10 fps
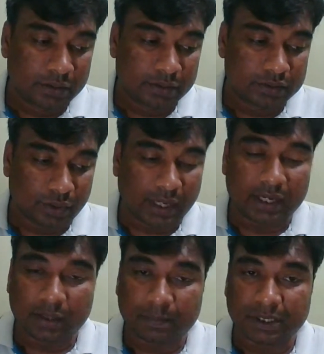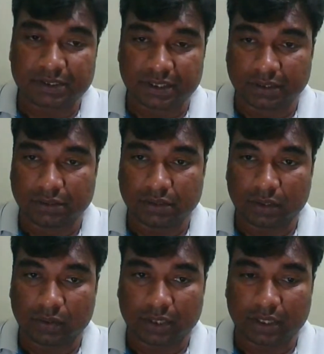So any person,
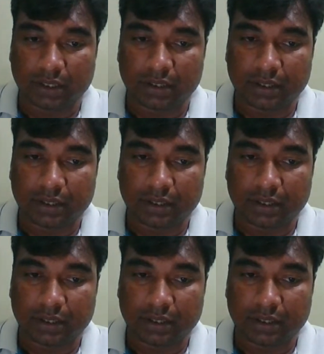okay,